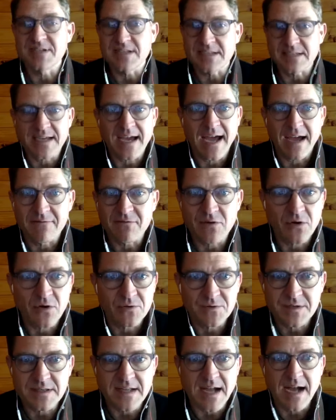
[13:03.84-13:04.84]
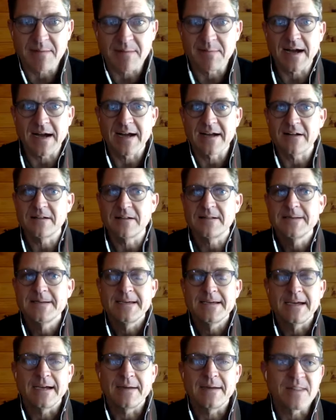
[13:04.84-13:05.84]
need to have their own stockpile.
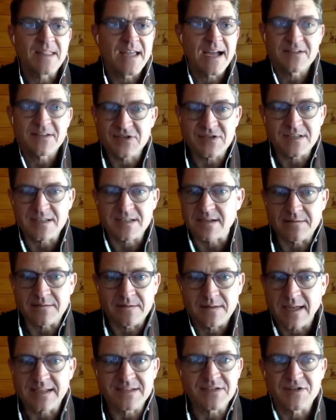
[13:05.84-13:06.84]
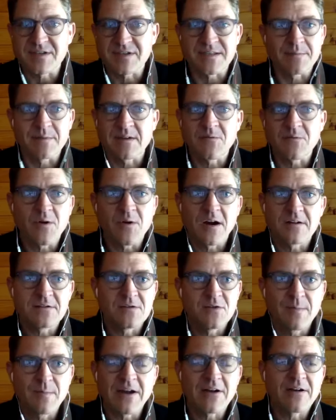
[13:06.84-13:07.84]
I mean, that's just something where
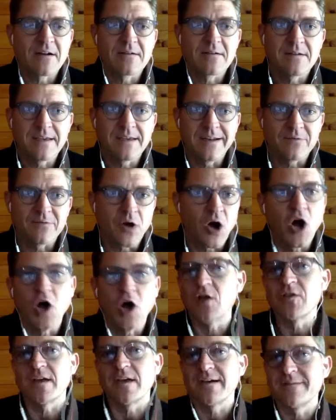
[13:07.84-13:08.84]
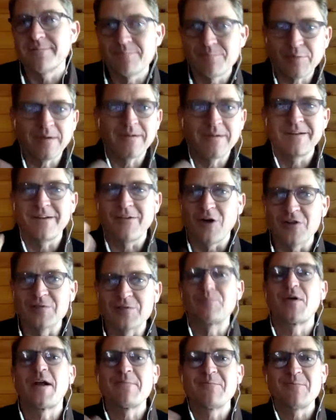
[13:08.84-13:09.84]
no matter, all the
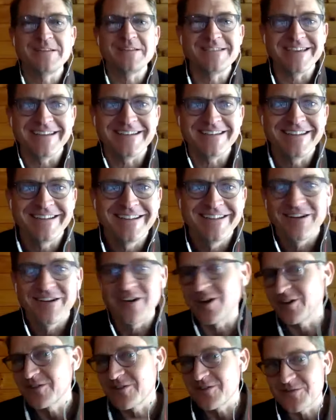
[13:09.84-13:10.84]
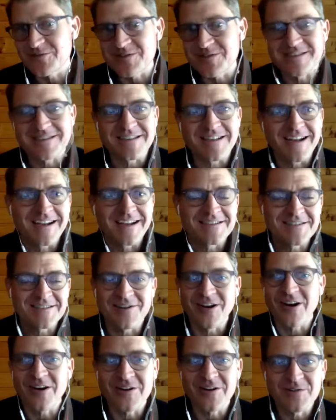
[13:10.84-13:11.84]
prep we did, all those
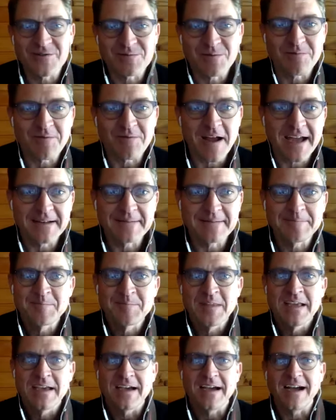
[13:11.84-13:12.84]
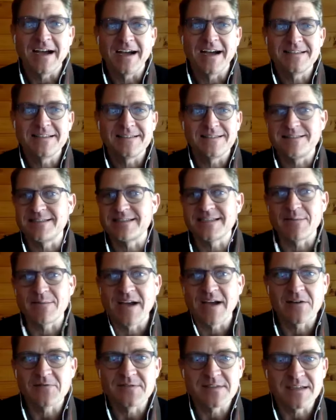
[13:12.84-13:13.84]
scenarios we ran,
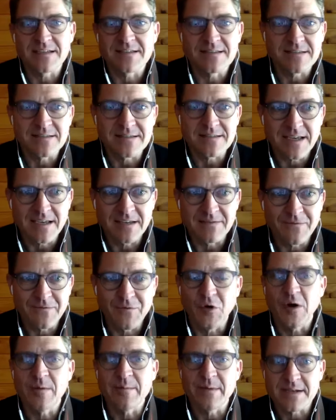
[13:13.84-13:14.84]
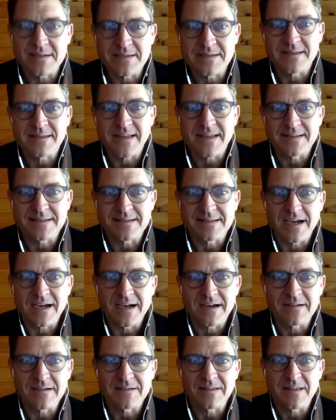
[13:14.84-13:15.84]
somehow didn't inform us that
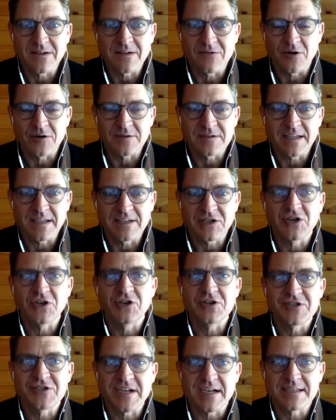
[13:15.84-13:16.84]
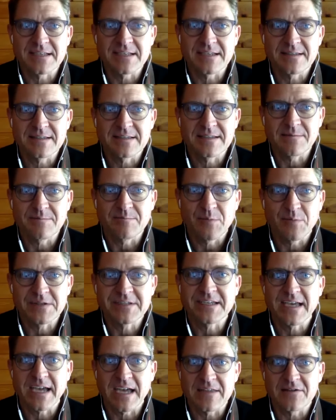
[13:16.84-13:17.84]
or encourage us to put
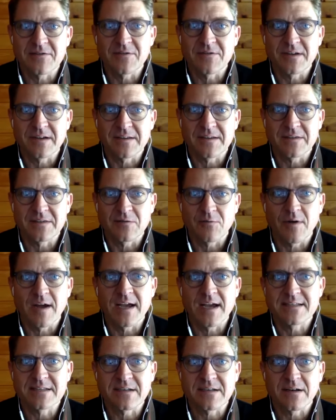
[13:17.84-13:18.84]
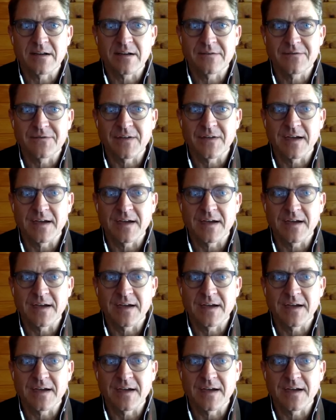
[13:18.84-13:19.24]
together the right set of